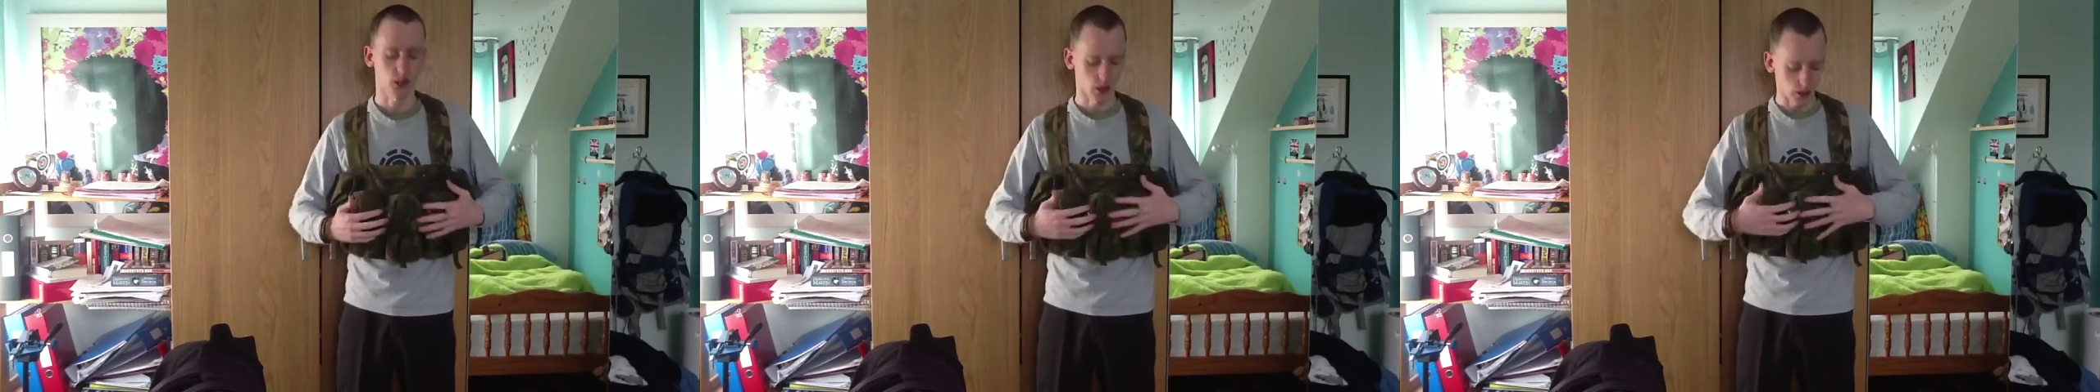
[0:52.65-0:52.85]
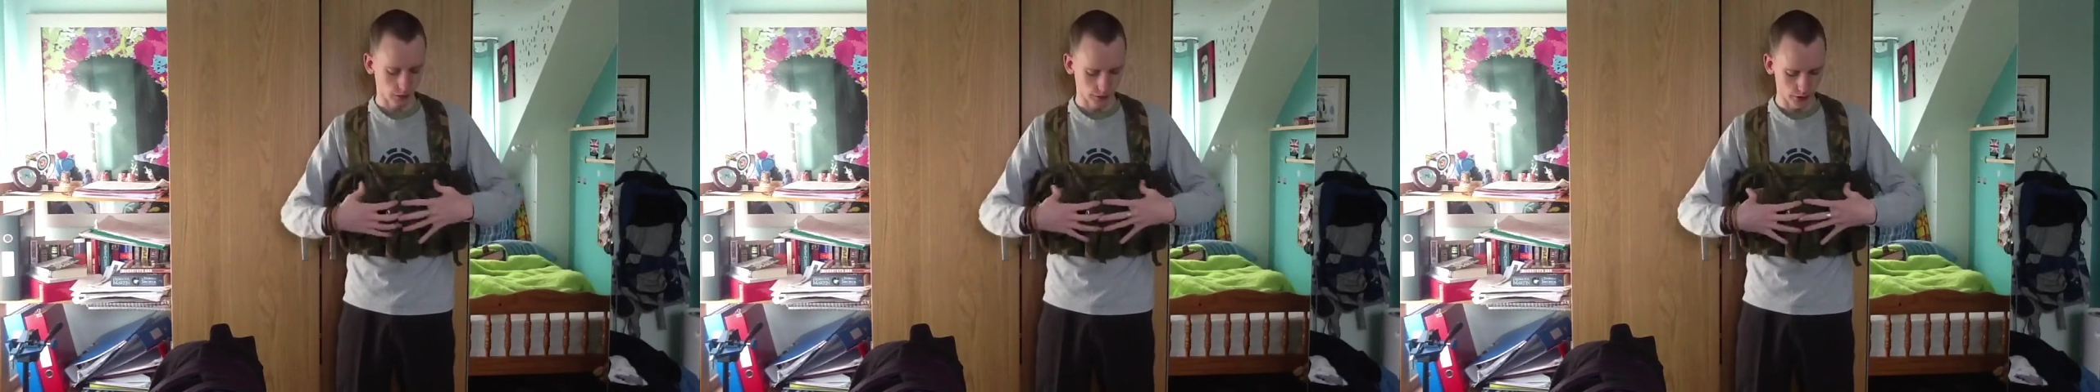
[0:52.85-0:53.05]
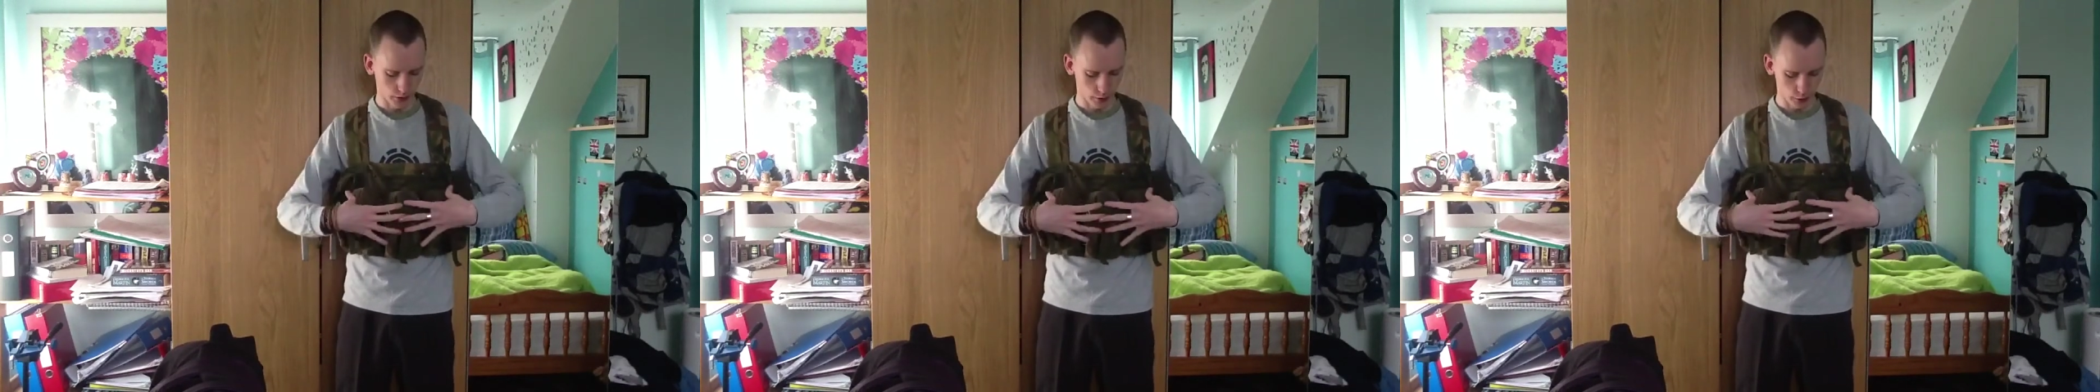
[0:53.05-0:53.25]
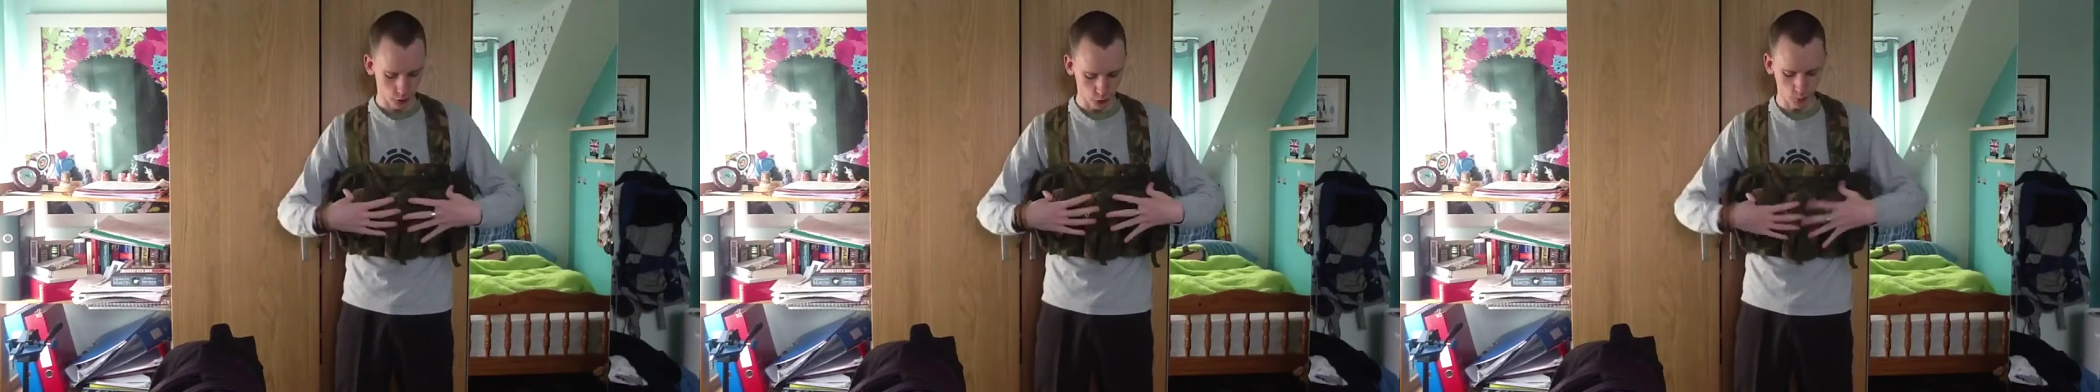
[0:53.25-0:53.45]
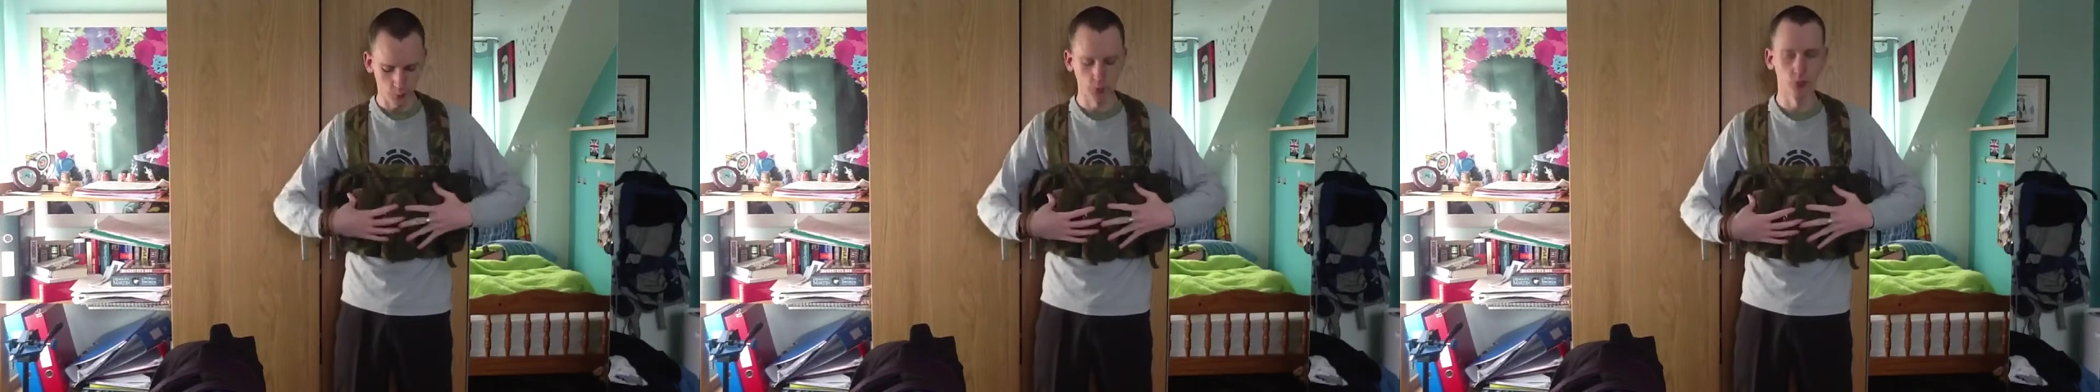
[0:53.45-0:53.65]
are the
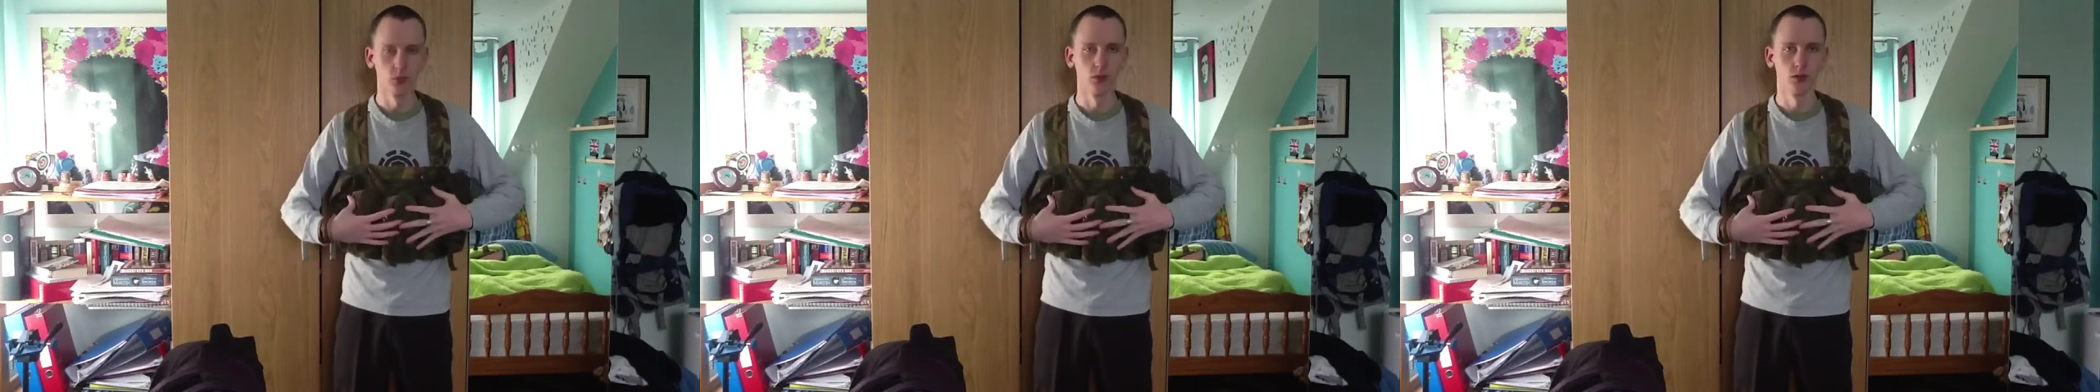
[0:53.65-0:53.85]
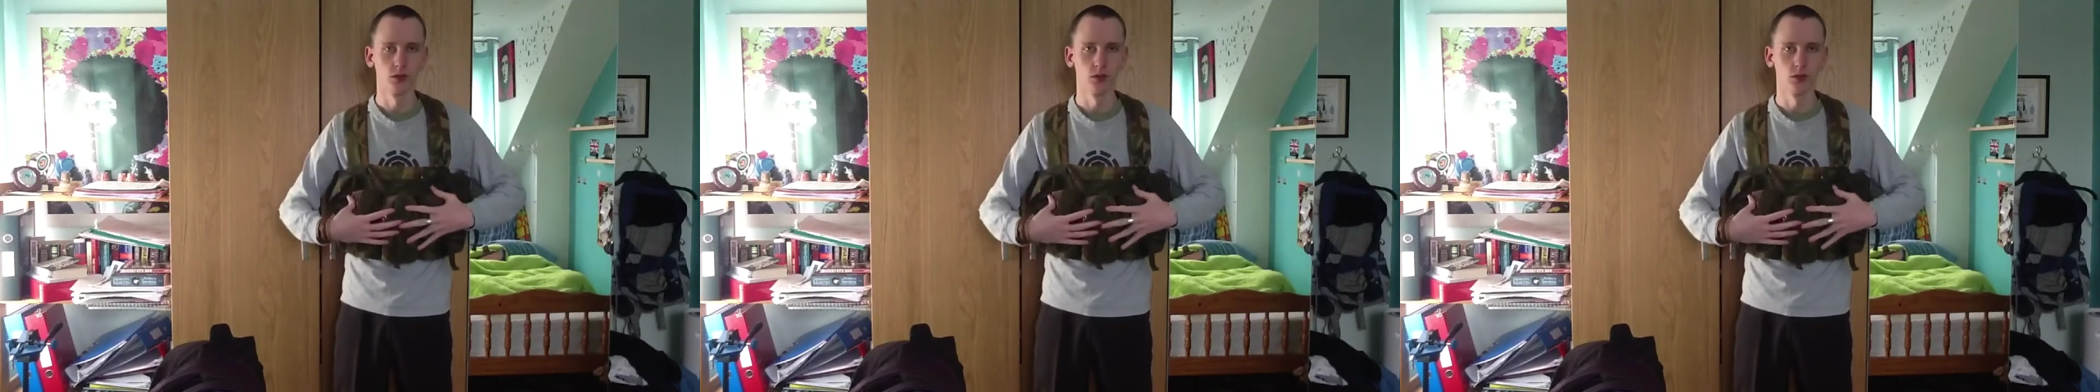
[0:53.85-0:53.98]
triple